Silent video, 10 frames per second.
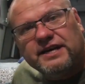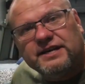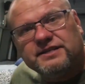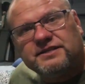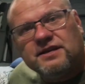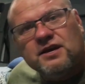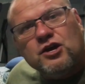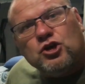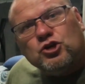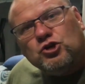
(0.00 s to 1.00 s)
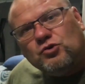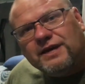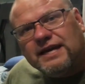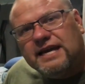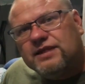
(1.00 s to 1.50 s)
is you
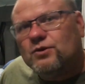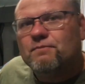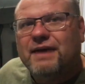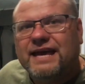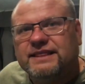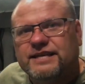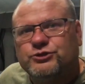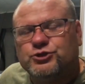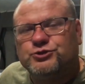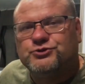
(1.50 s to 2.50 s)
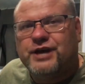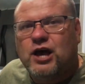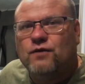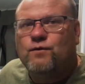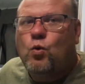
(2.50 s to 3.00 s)
can either make these
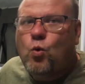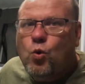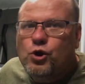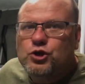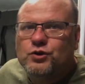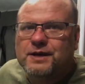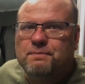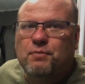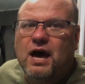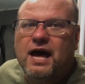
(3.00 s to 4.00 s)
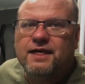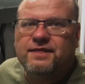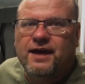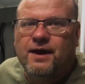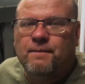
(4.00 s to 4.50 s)
yourself or you can buy
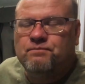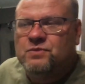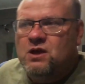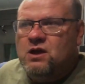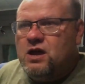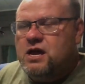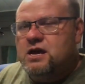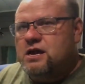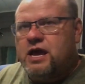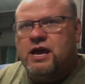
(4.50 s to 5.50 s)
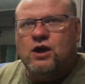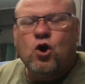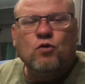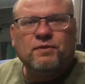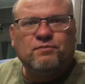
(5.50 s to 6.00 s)
them in a
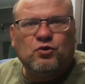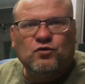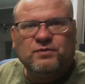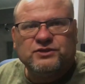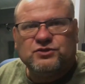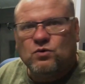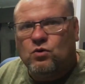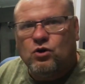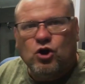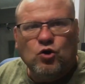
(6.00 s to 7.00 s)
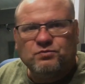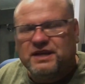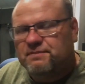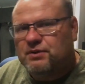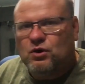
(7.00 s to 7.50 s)
home improvement store, Home
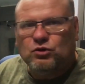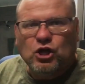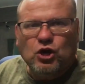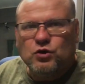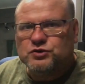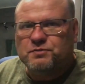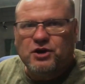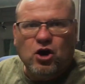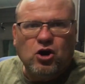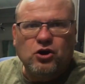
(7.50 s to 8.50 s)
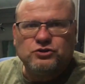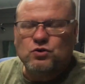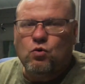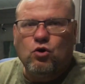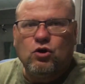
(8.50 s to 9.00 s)
Depot, Lowe's,
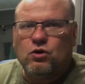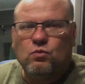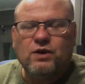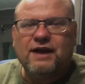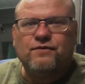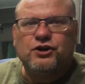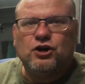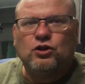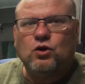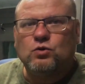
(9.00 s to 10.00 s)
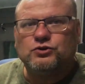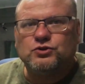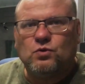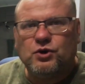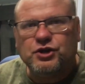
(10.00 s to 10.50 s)
Menards, or whatever your local
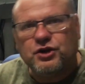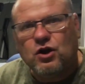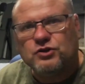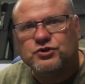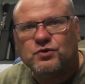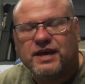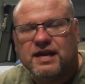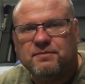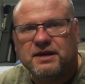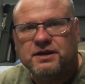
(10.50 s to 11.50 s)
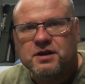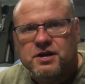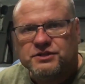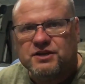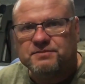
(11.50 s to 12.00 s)
store. You can also get them in
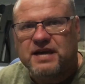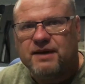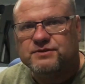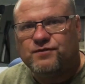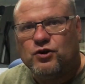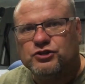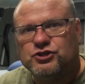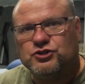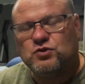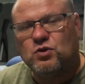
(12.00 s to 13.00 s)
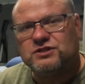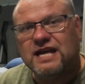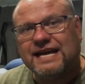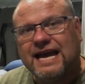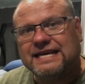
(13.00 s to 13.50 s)
sometimes furniture stores
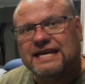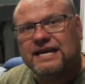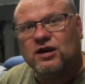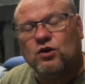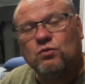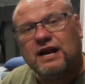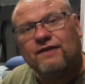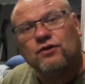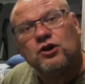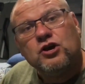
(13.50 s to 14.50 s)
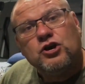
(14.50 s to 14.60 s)
like IKEA or whatever.